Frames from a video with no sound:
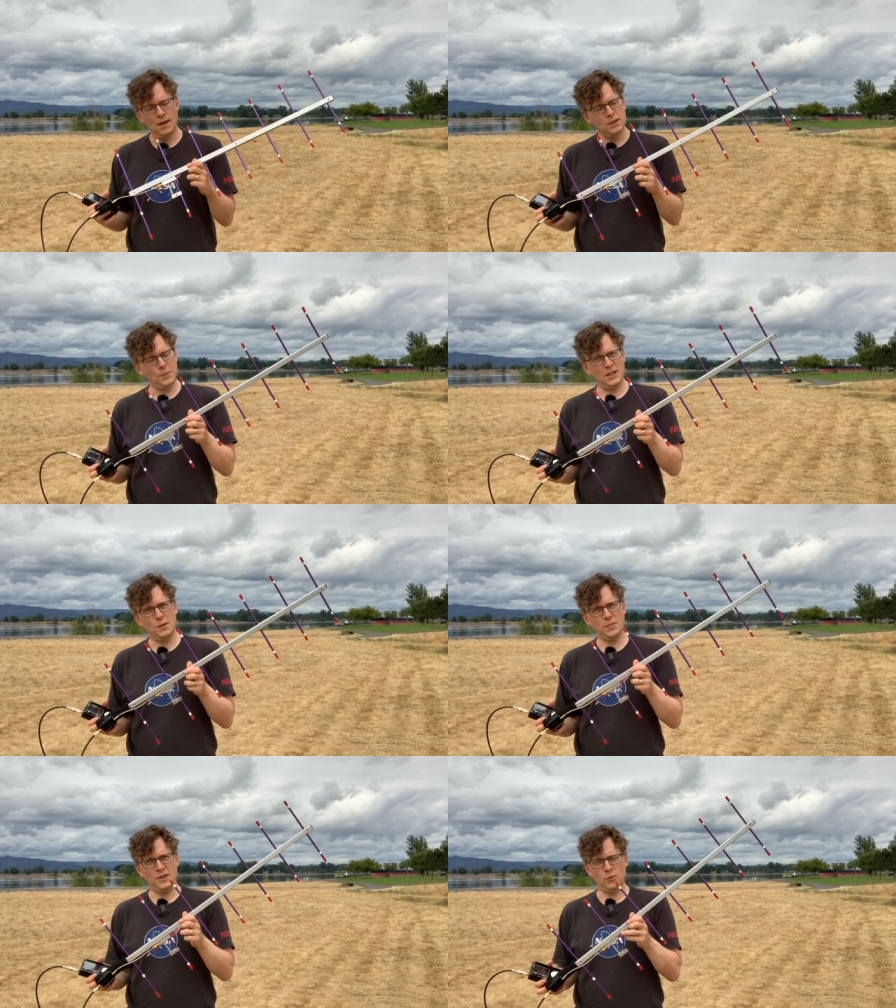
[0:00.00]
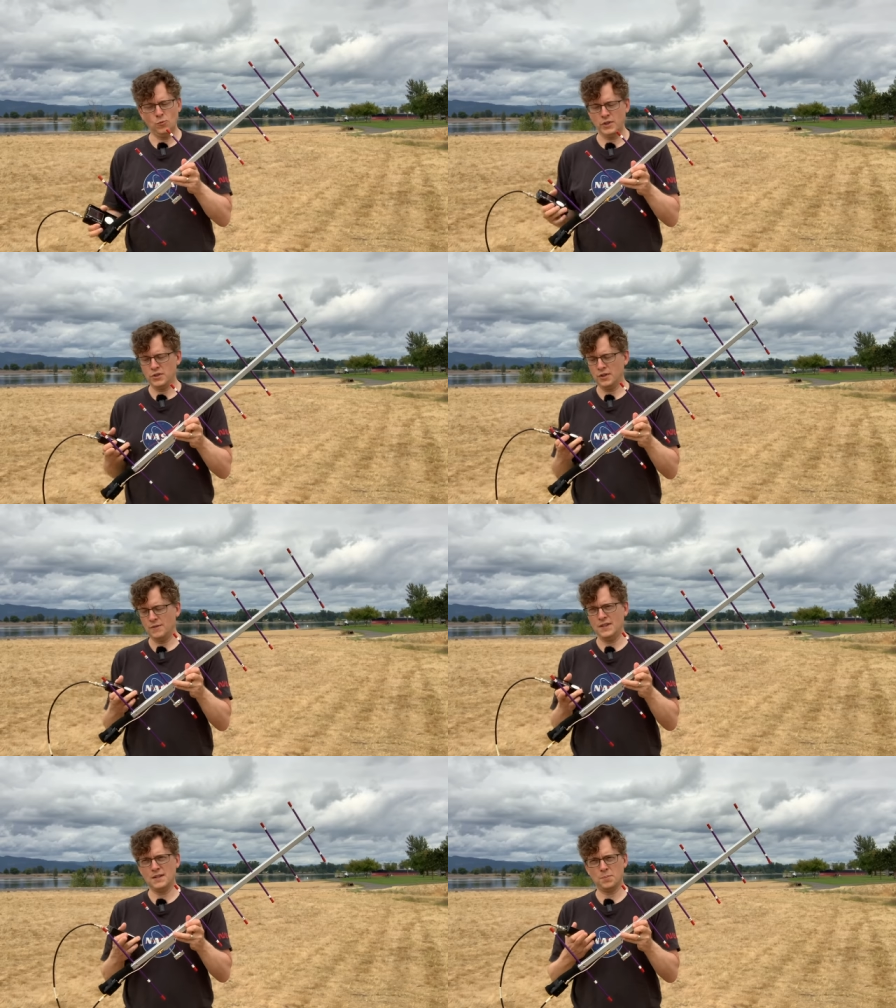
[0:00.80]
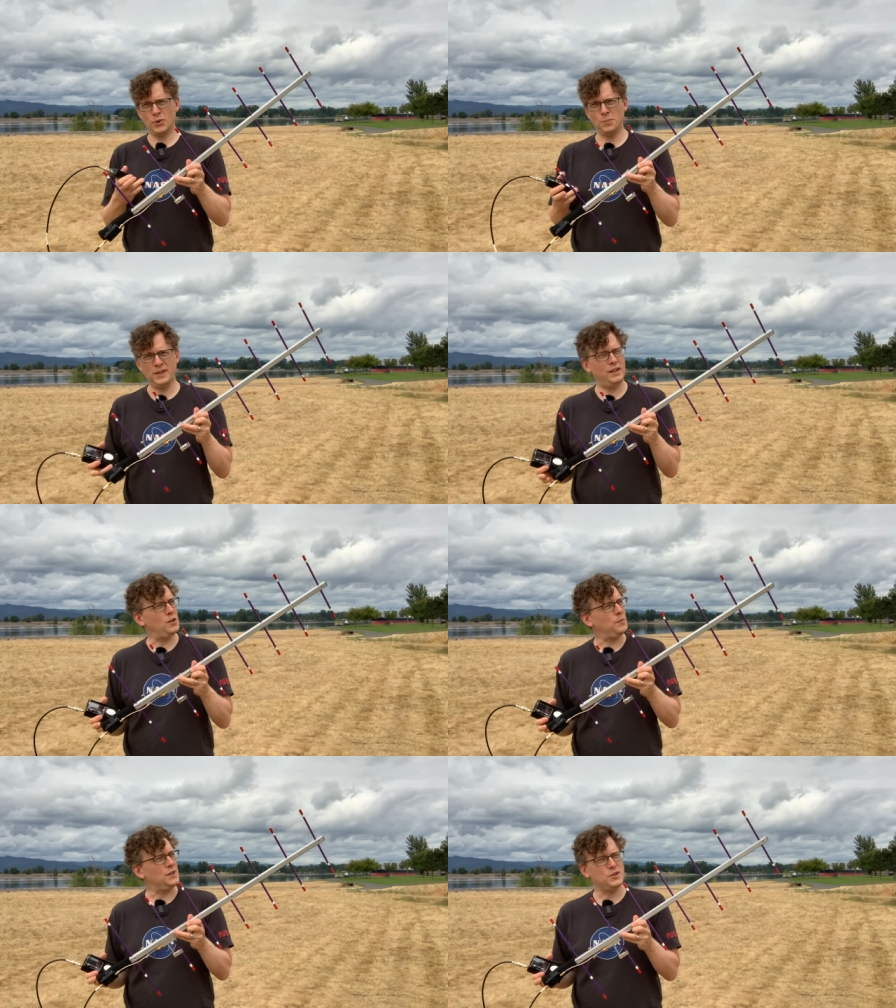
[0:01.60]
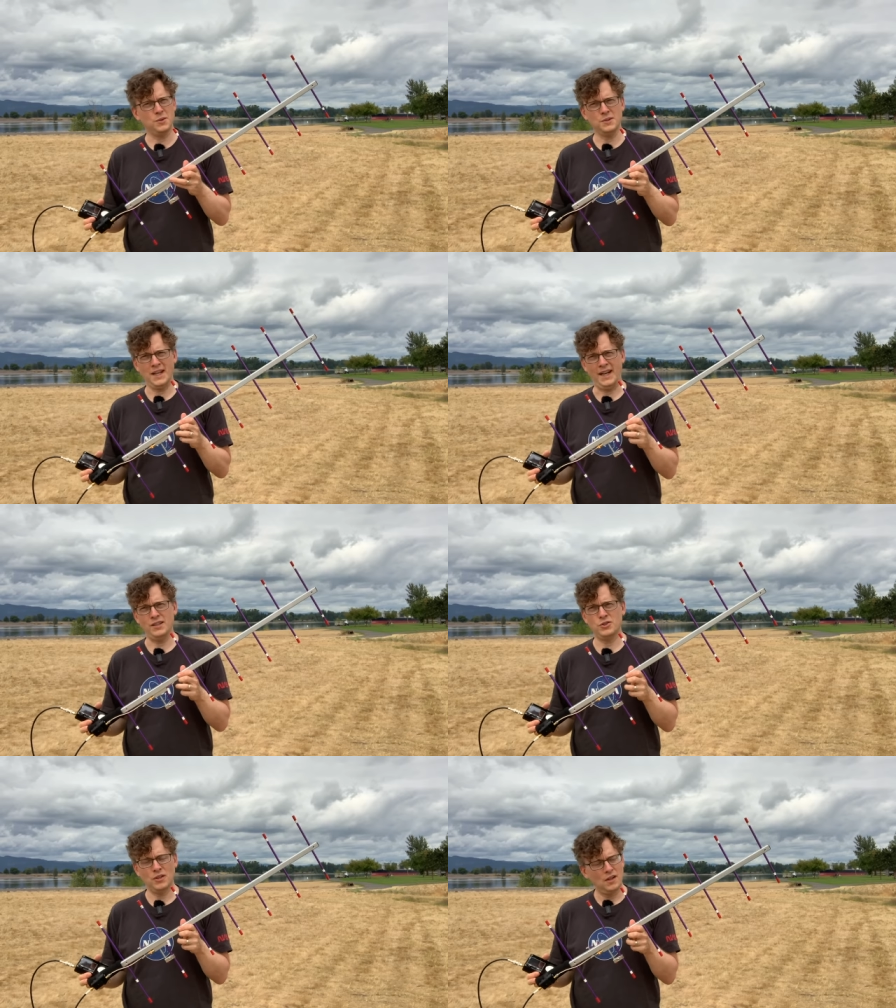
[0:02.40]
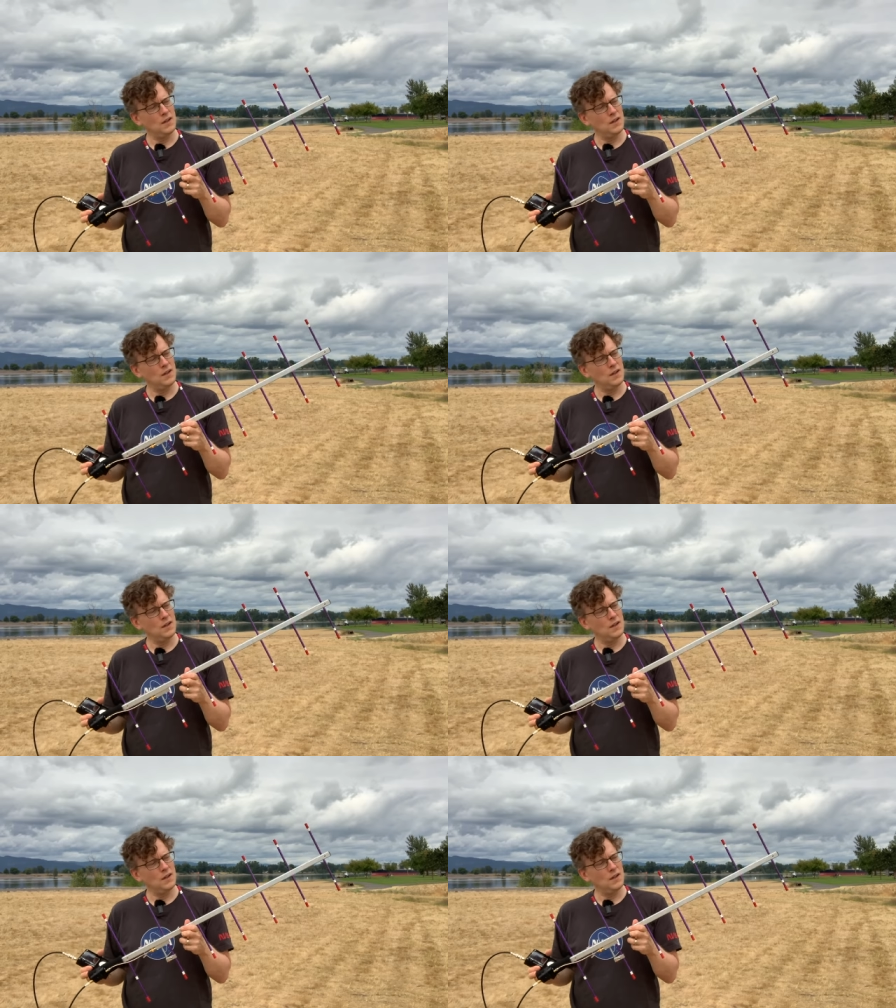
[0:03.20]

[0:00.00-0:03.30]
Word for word: depending upon which of these purple elements you attach.